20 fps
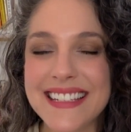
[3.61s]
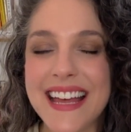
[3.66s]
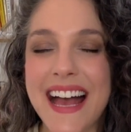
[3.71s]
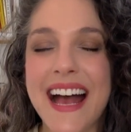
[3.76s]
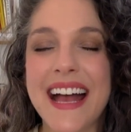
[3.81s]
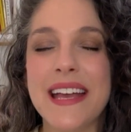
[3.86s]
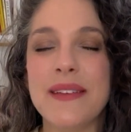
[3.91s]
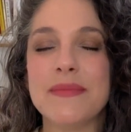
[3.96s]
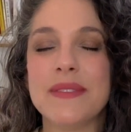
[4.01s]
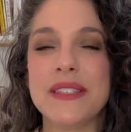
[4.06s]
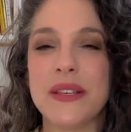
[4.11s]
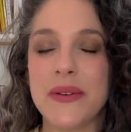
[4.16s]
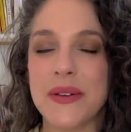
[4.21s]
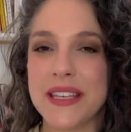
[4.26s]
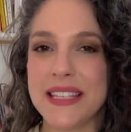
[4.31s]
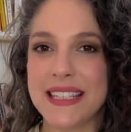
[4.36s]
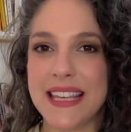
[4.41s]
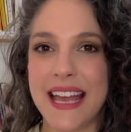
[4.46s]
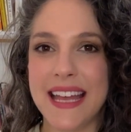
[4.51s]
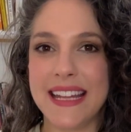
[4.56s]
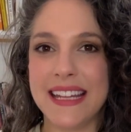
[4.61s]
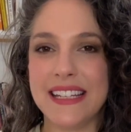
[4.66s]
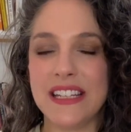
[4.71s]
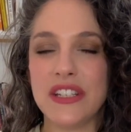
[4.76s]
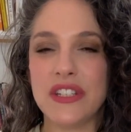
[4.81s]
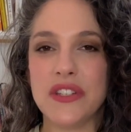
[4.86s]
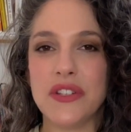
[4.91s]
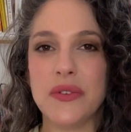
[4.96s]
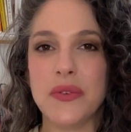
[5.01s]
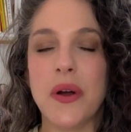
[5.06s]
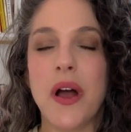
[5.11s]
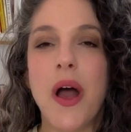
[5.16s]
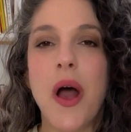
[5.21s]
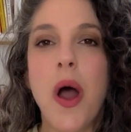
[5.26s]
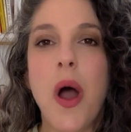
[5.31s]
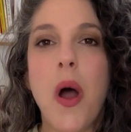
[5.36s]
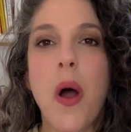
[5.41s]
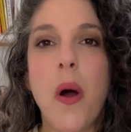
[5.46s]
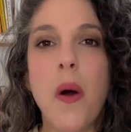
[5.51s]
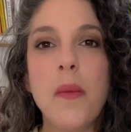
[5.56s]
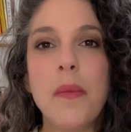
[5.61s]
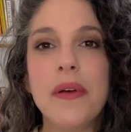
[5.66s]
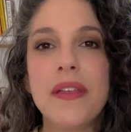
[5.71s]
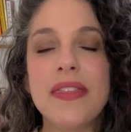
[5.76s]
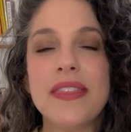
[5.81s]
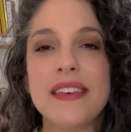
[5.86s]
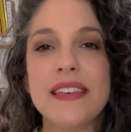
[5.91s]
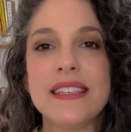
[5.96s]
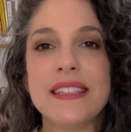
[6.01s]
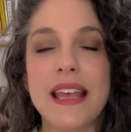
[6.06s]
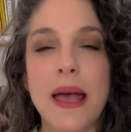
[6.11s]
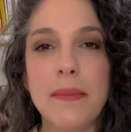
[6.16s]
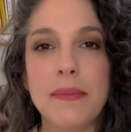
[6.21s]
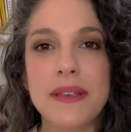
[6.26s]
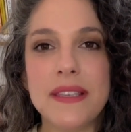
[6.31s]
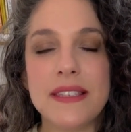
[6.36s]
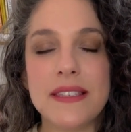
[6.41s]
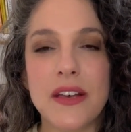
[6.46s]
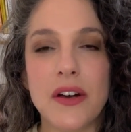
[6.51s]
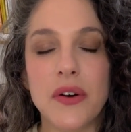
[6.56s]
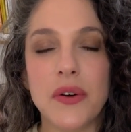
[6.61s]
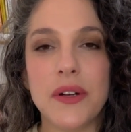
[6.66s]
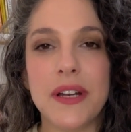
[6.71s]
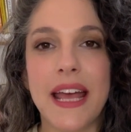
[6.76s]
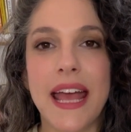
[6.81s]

I am so excited to open this episode